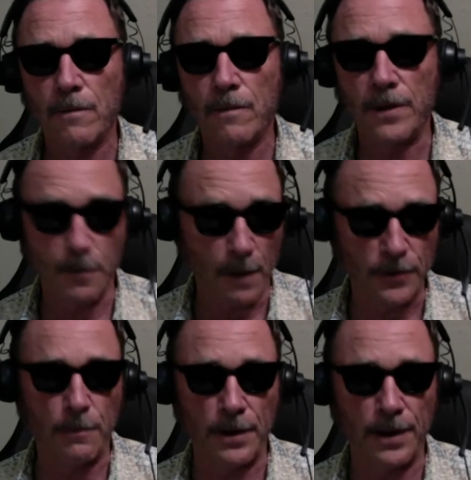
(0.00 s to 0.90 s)
It's
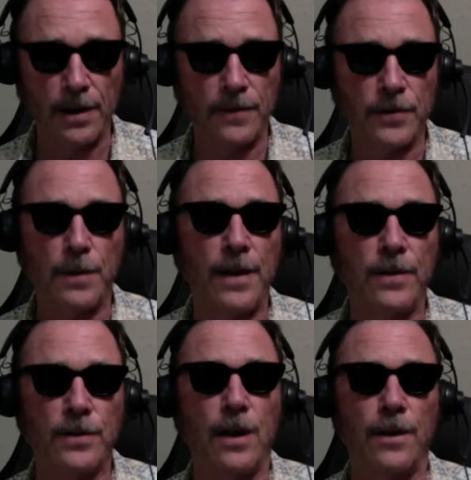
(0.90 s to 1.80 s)
multiplicative space
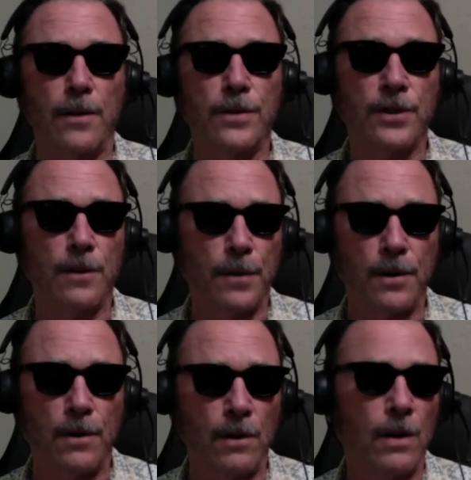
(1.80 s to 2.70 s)
on a
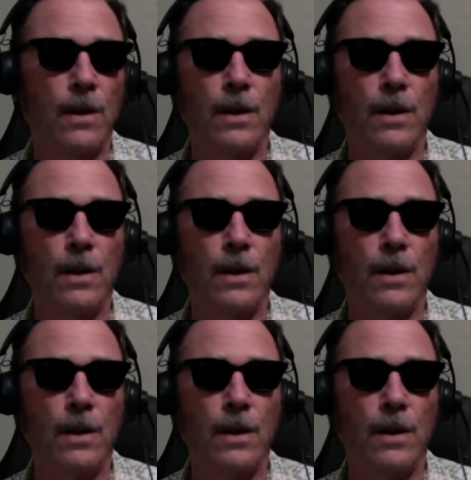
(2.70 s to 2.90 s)
reciprocal